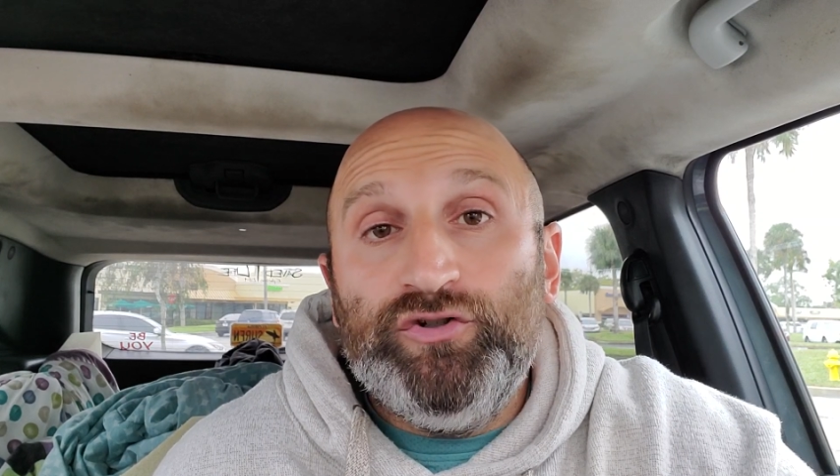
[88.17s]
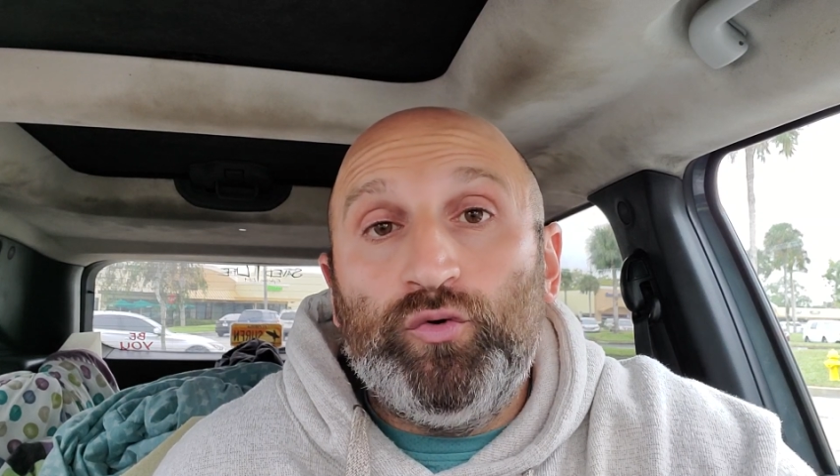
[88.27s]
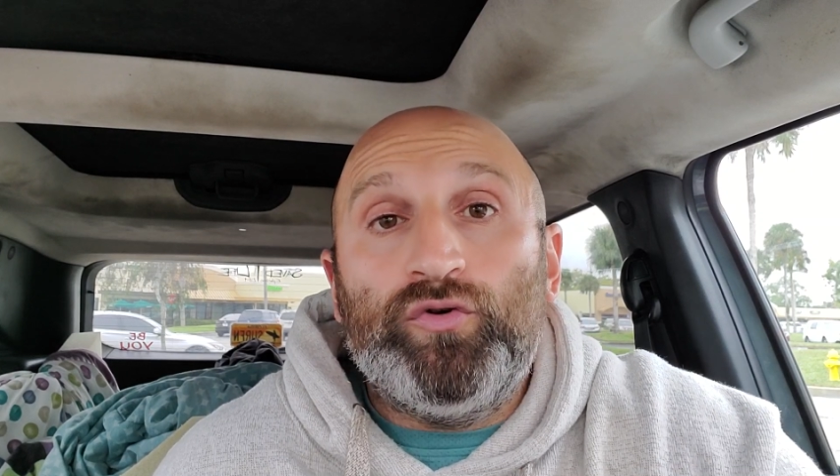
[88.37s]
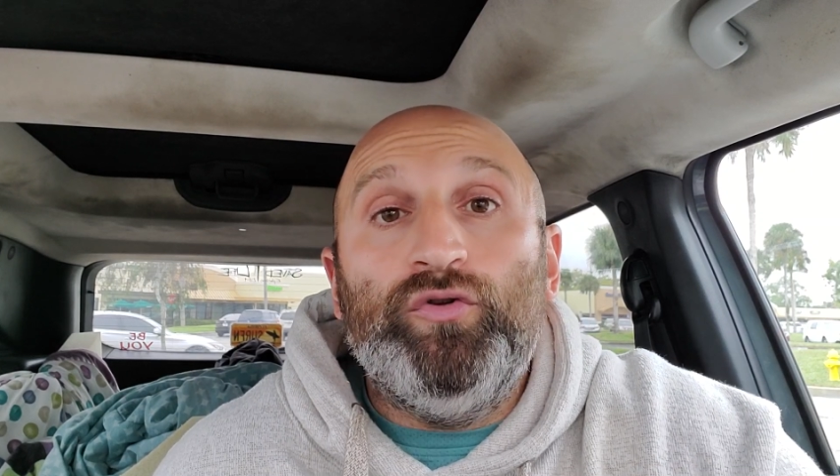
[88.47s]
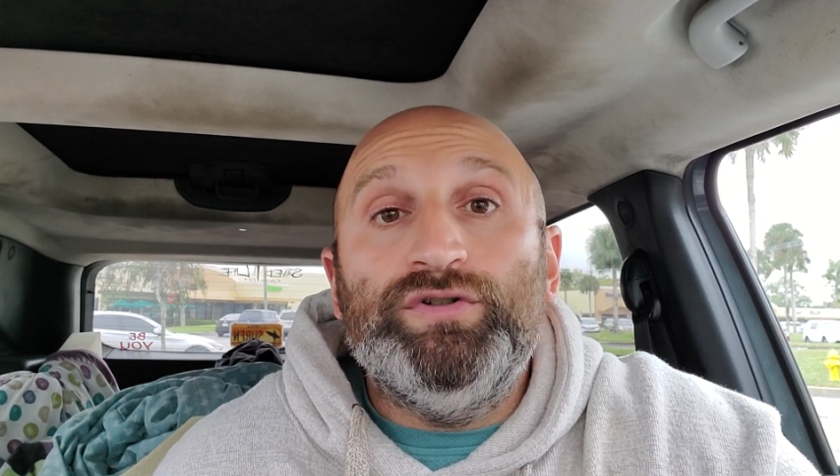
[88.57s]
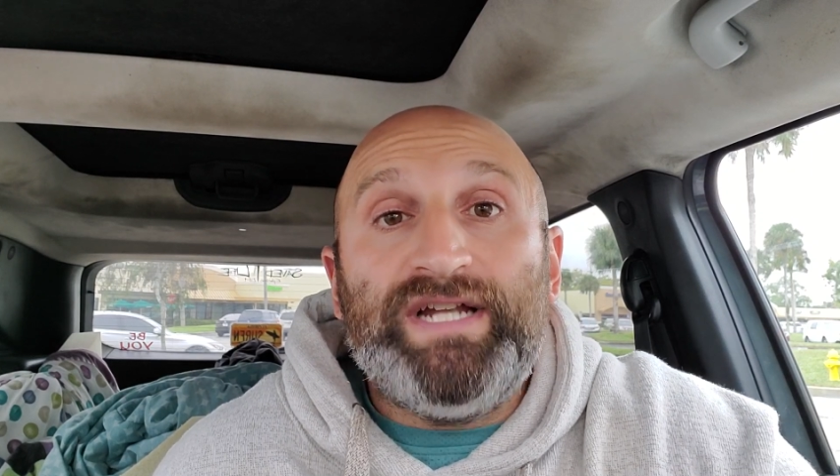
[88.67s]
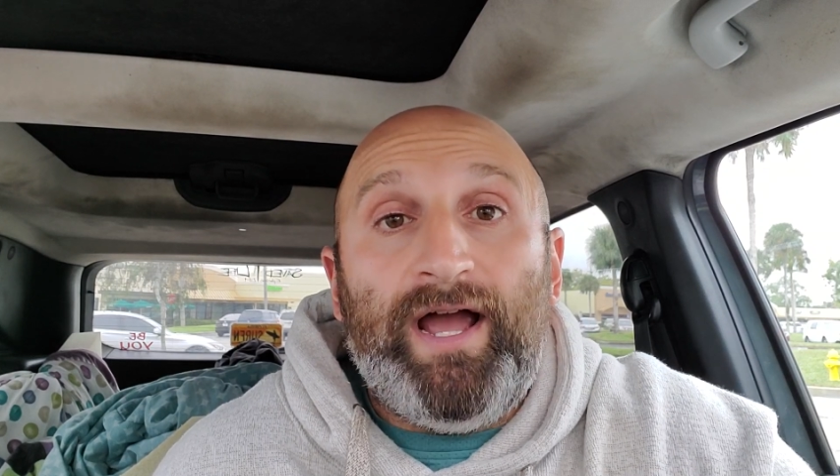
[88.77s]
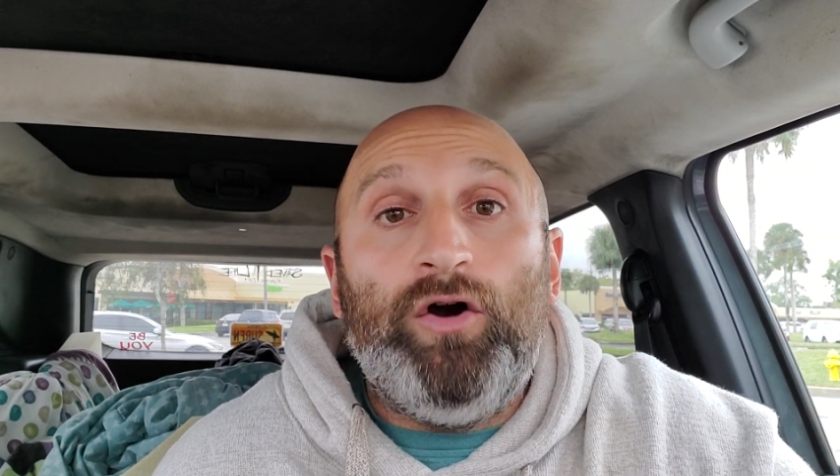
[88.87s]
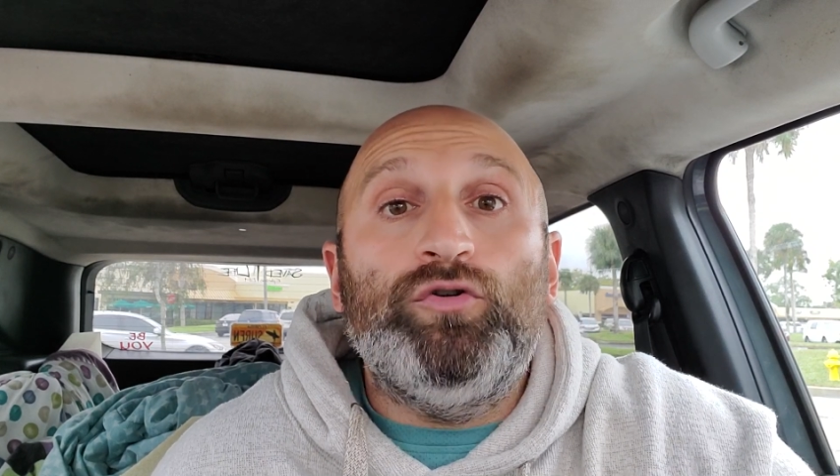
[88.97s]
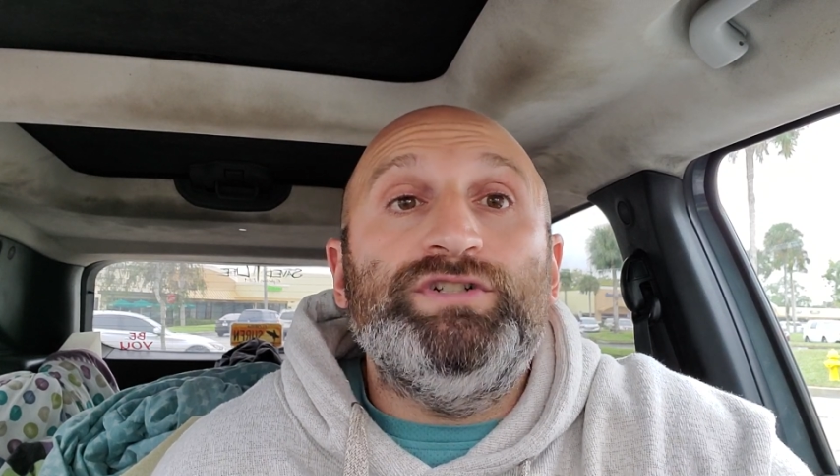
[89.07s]
during those
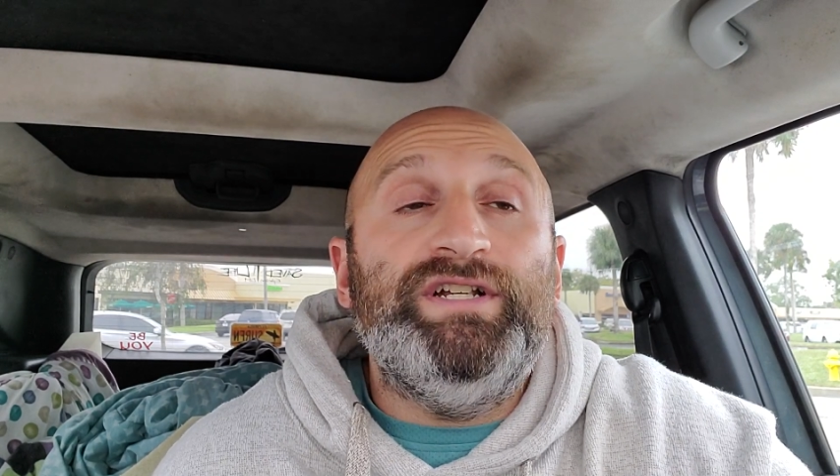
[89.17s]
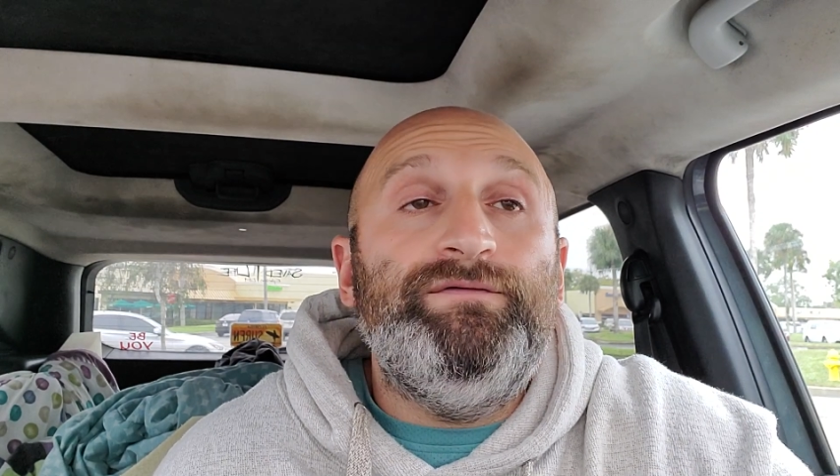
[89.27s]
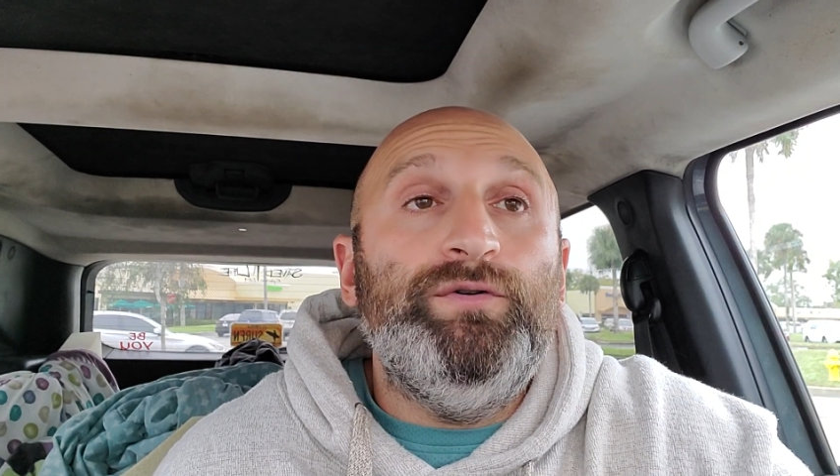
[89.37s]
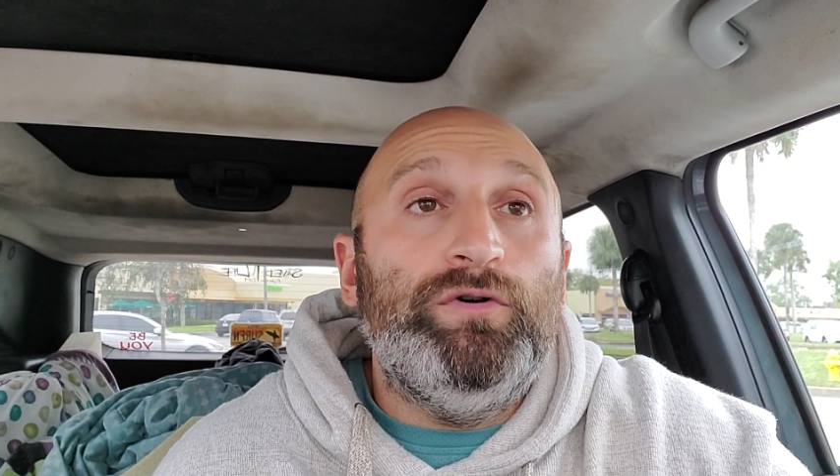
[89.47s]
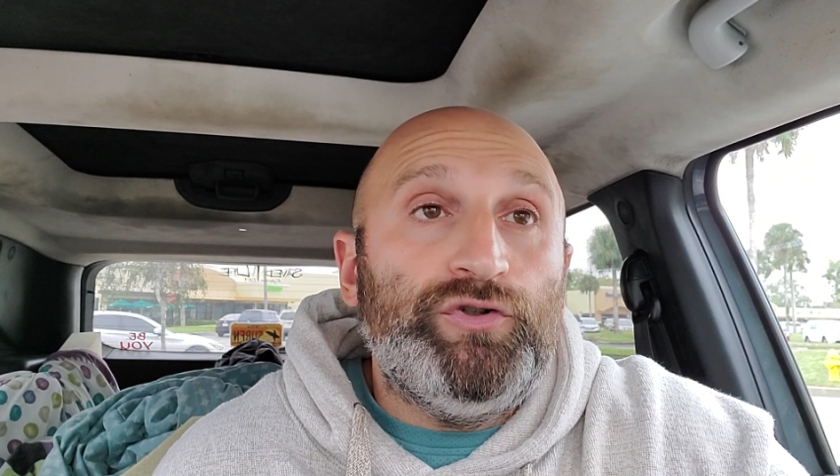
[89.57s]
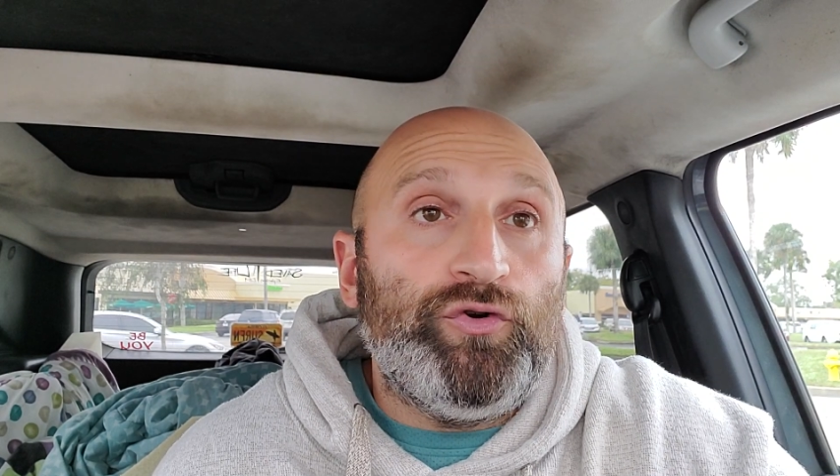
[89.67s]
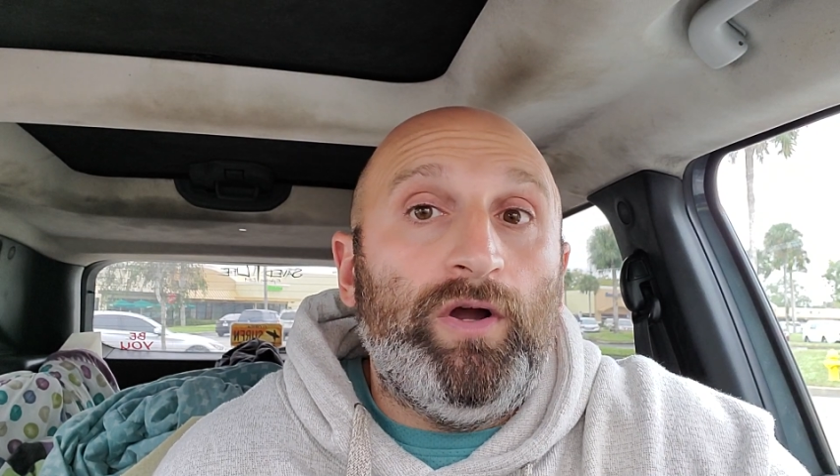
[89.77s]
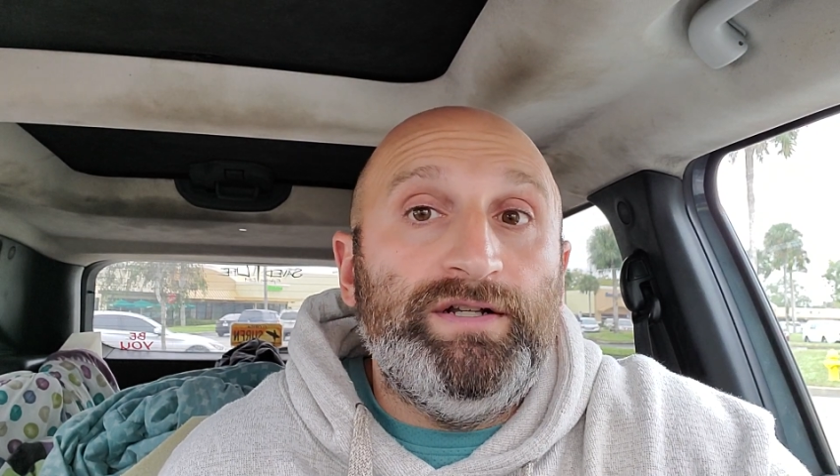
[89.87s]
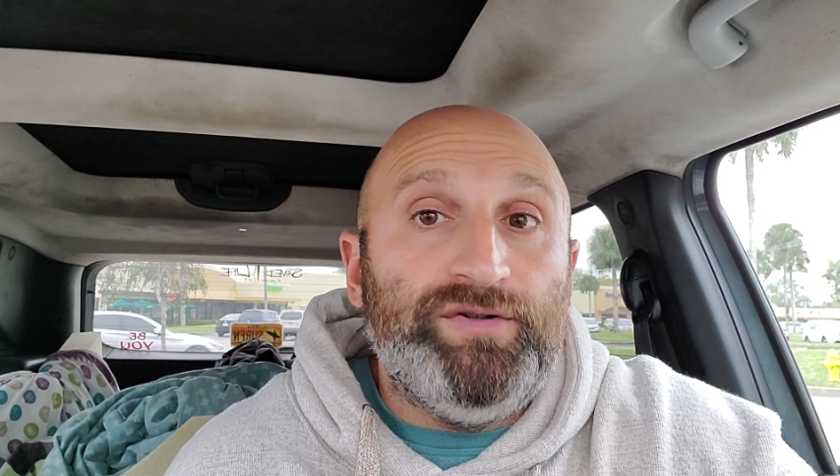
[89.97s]
hours if you are trying